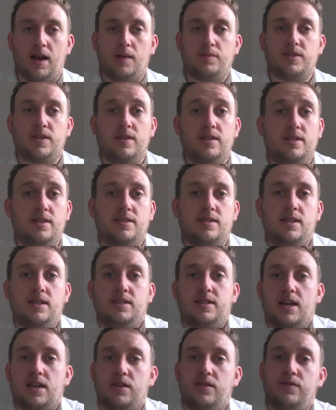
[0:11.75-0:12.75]
So this is the
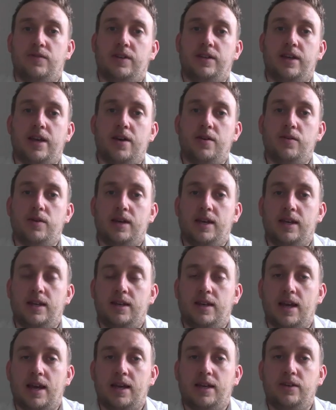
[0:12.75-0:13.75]
second video
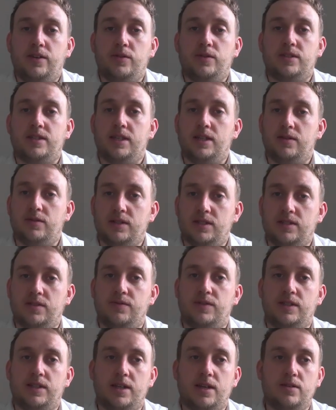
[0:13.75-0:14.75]
in a new series
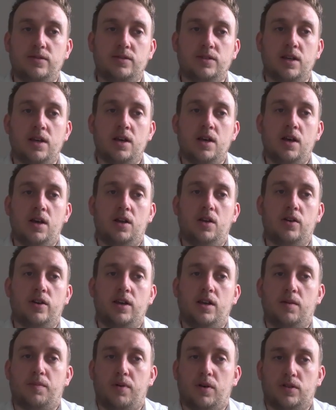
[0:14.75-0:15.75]
of videos
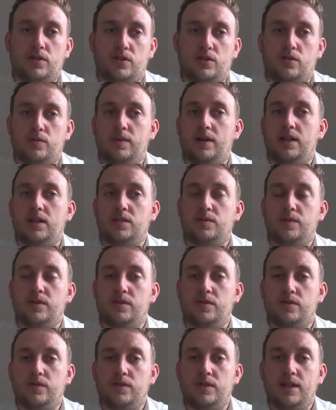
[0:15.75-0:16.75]
looking at postural
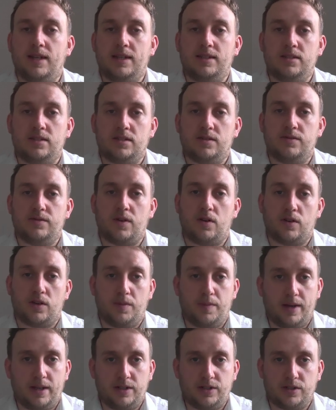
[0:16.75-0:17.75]
management through the lens of
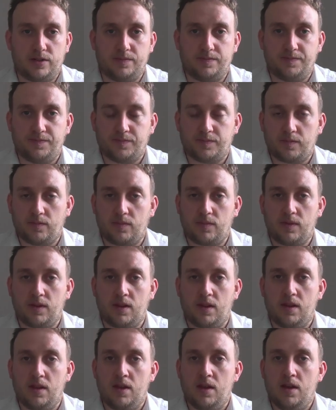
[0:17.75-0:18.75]
occupation.
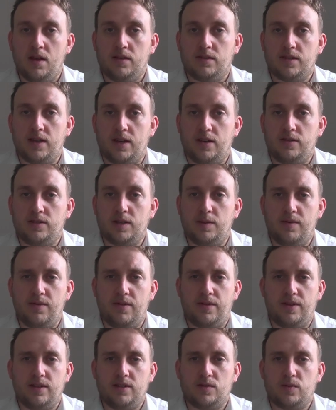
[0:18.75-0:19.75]
So some of
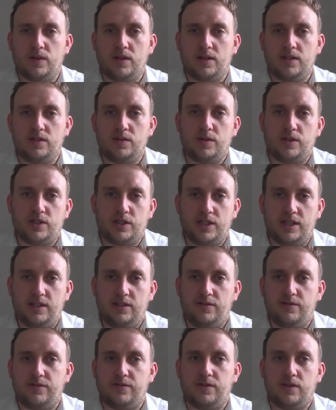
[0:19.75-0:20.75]
the things we're looking to
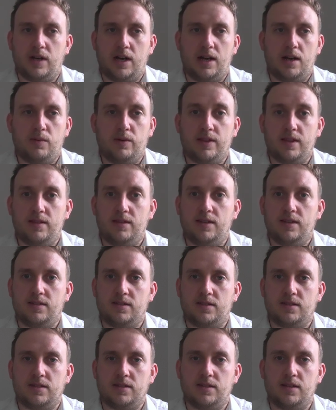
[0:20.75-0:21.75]
achieve within
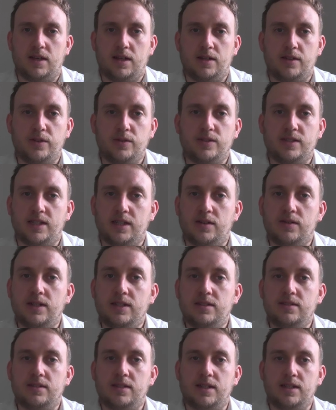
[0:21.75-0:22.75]
this new
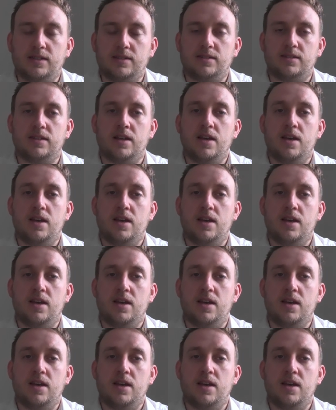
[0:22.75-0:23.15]
series is